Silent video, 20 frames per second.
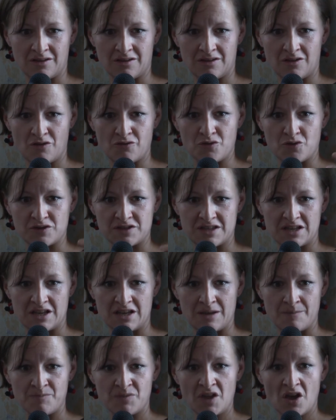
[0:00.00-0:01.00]
of course
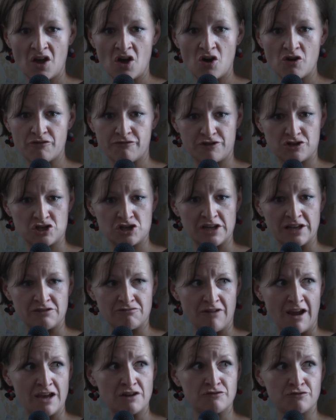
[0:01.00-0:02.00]
the official and
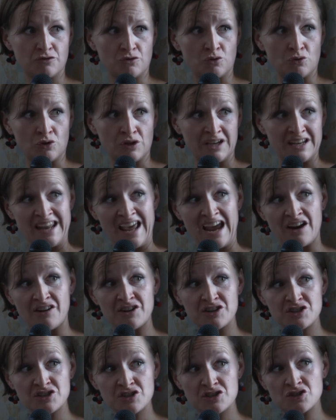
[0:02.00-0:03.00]
rightful
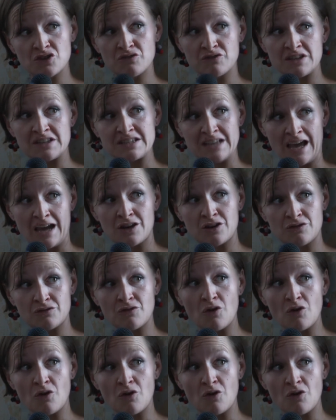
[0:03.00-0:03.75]
inheritors of these kind of